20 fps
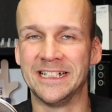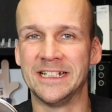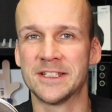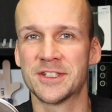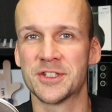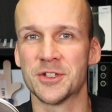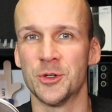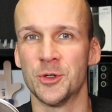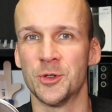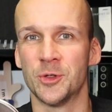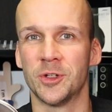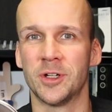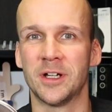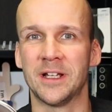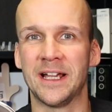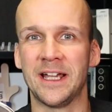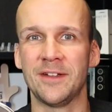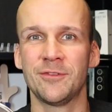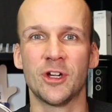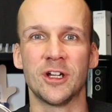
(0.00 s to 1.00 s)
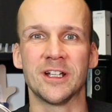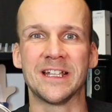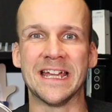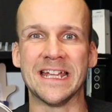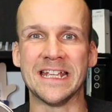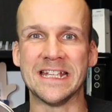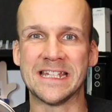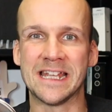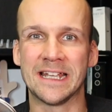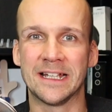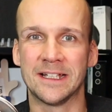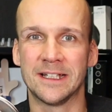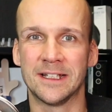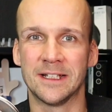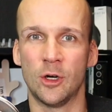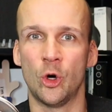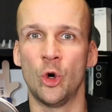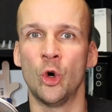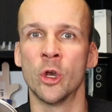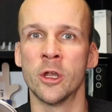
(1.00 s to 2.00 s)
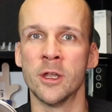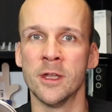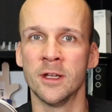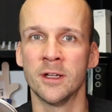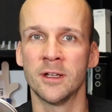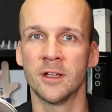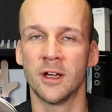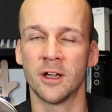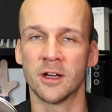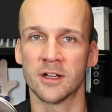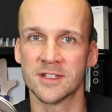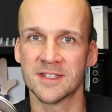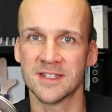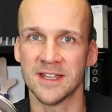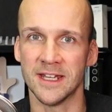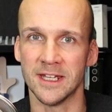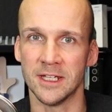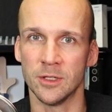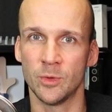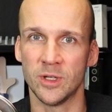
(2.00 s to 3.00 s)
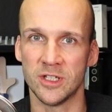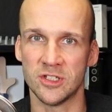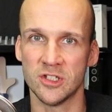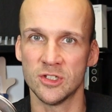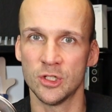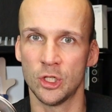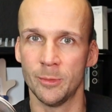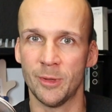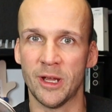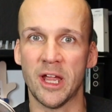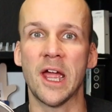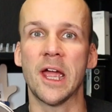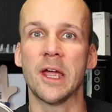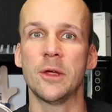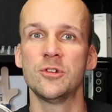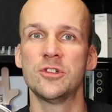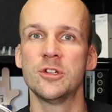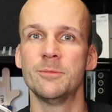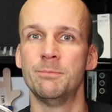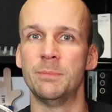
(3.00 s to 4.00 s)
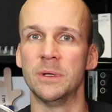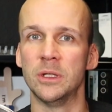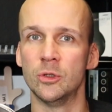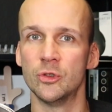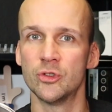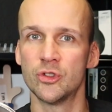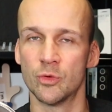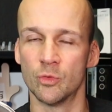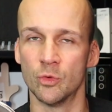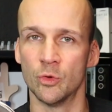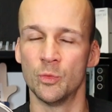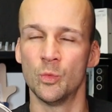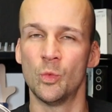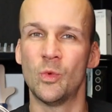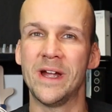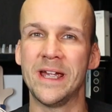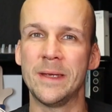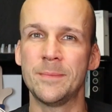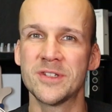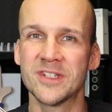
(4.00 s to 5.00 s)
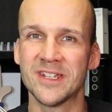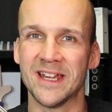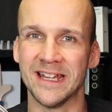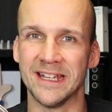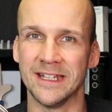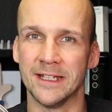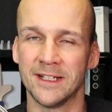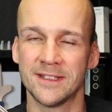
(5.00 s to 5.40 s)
So I've got a guide on our site, which is all about how to build your own website.